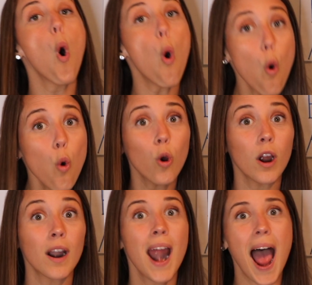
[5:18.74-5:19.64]

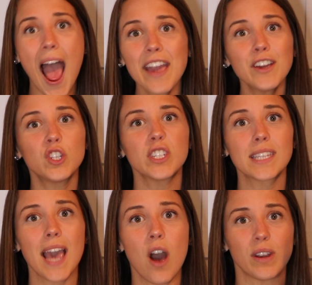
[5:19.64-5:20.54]
or I could
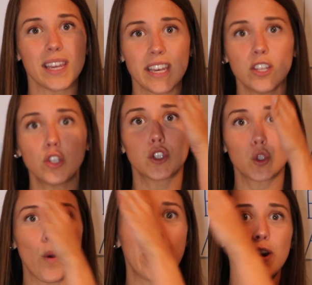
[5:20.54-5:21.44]
just count each
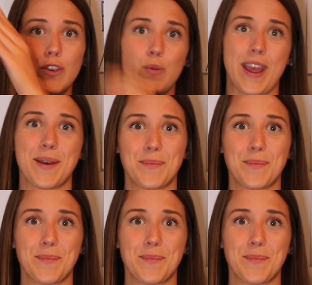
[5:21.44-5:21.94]
square unit.